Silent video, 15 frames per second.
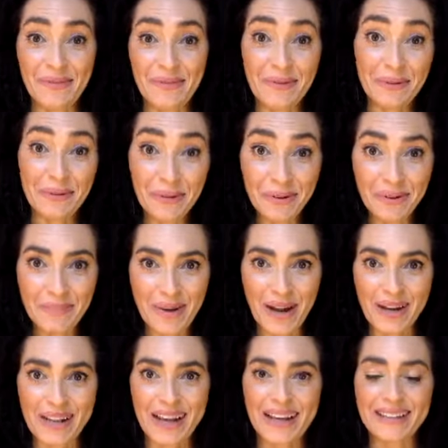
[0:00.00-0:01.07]
the Rerooted
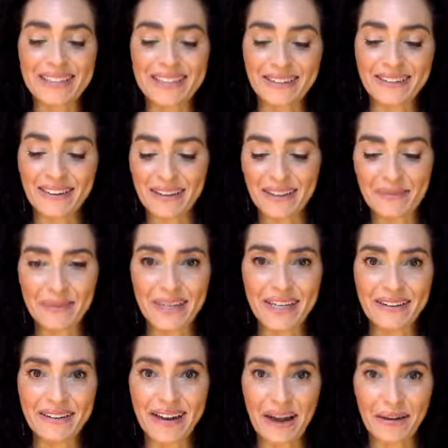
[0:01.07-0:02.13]
podcast here on the Be
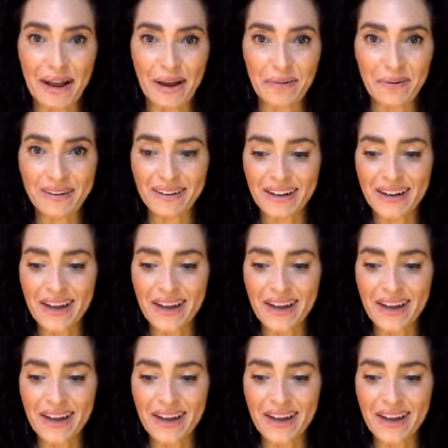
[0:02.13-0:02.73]
Here Now Network.